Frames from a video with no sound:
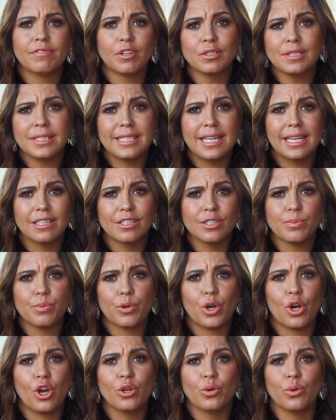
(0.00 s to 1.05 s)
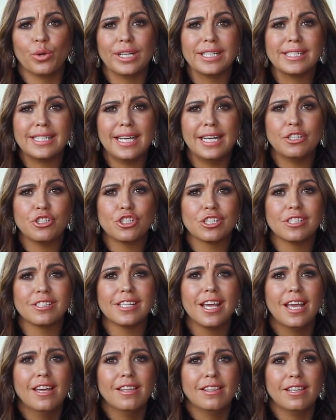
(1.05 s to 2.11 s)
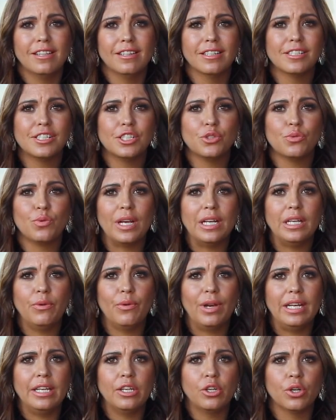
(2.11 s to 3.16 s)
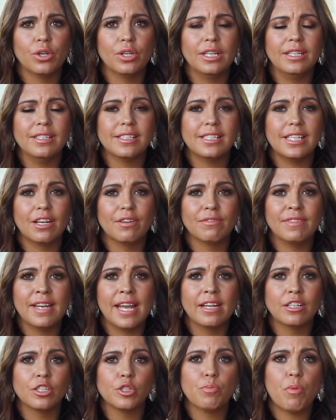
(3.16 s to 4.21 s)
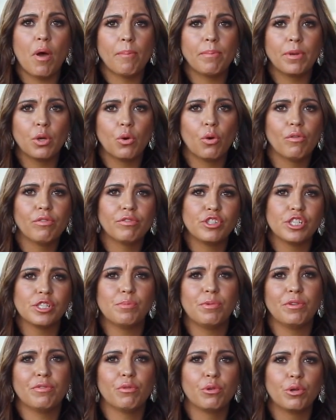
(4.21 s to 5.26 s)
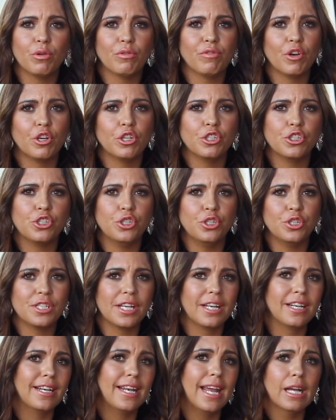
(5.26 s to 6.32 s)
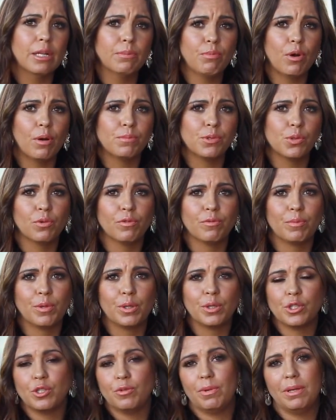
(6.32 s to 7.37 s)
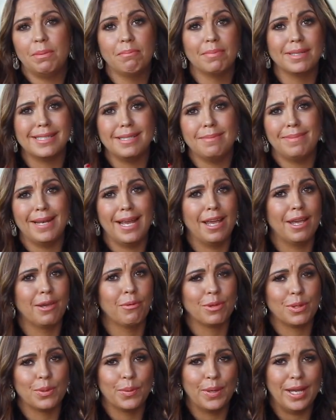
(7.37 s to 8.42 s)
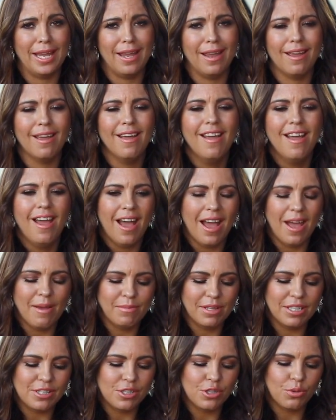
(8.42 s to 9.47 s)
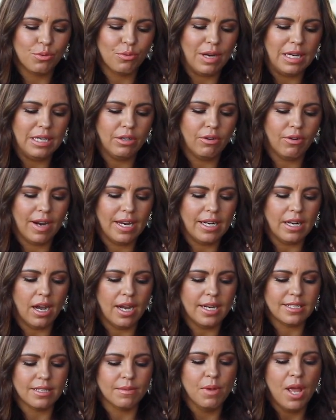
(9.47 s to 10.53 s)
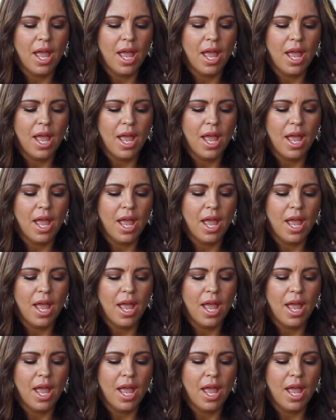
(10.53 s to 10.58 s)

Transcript: false nails put on or extensions, then this is really good. Instead of nails popping off just before your photo shoot and a nail pops off because you've been busy playing with your hair, this is a really great item.